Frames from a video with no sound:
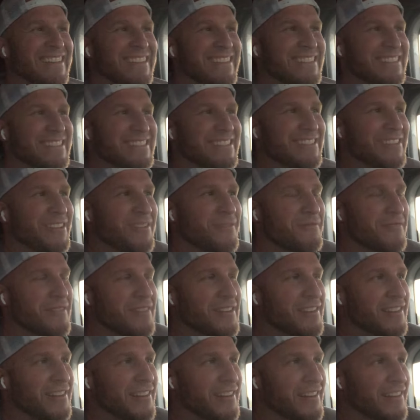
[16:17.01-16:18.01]

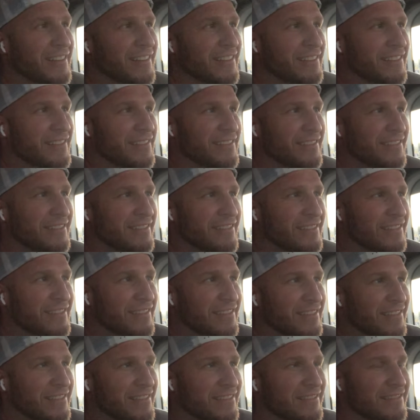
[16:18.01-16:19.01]
So
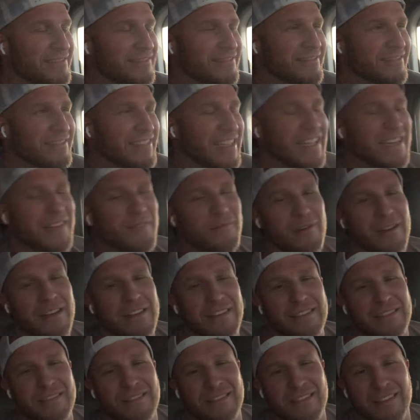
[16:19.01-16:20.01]

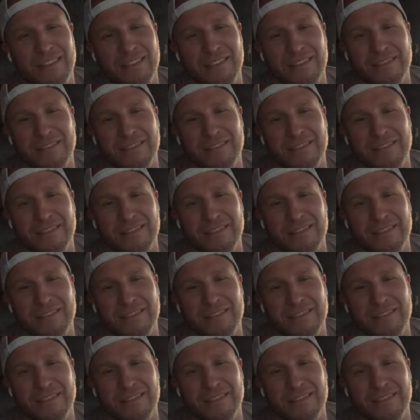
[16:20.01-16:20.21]
anyways,